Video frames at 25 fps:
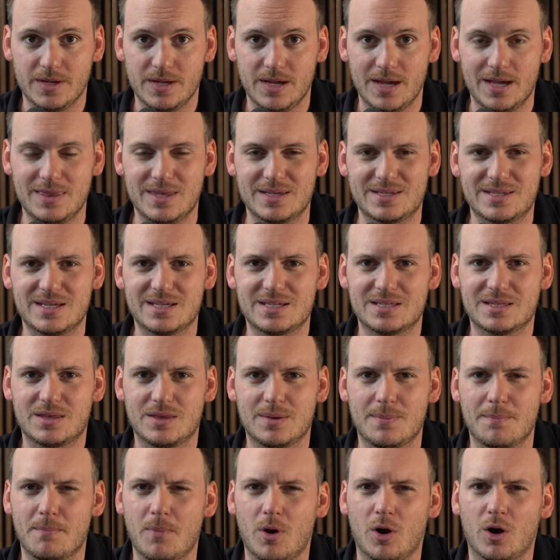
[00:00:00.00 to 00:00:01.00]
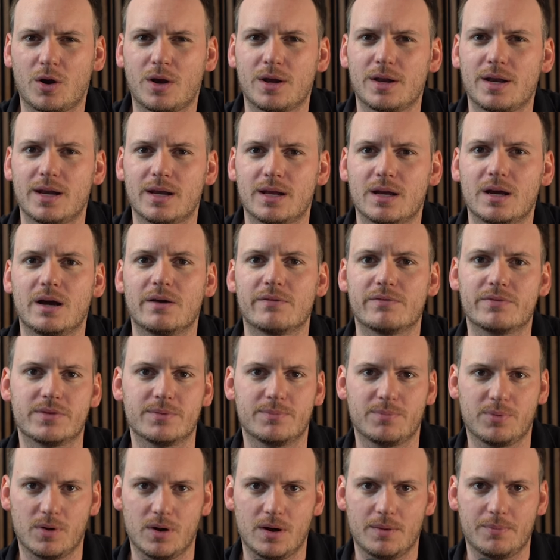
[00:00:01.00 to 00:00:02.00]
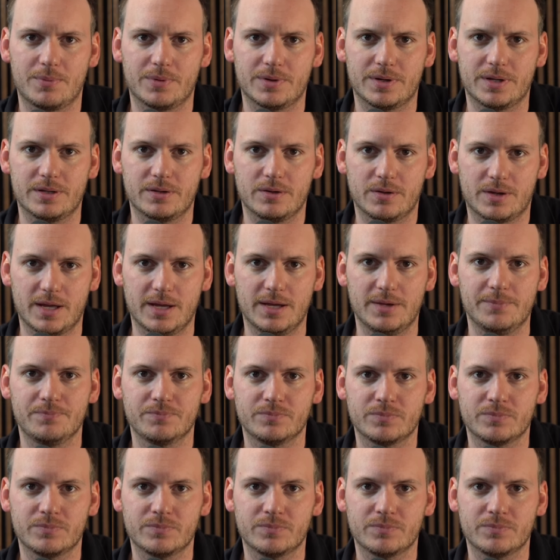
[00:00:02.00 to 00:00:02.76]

and this is the marketing of the property okay